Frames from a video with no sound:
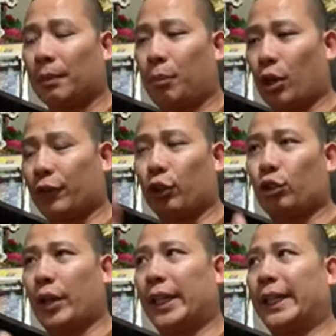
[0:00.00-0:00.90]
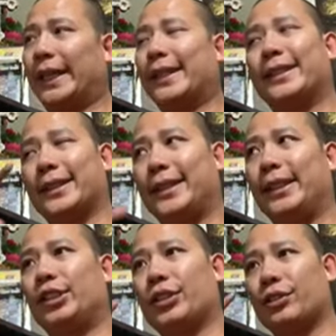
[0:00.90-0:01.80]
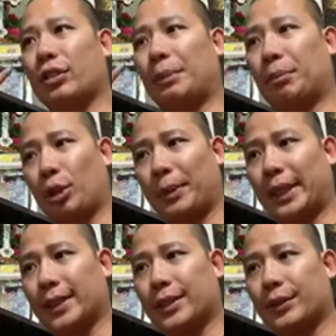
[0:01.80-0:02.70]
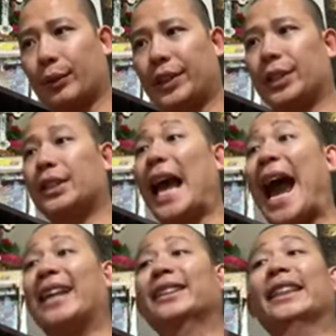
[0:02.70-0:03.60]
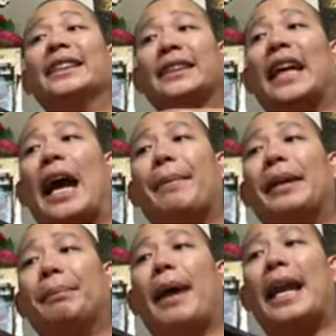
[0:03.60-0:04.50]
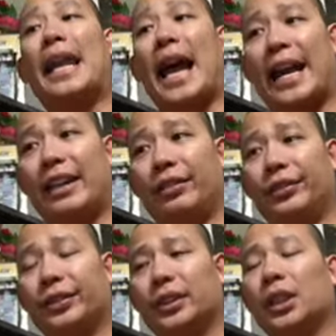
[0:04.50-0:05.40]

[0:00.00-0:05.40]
Part of your training is the teachings on impermanence, which is at this time in my life,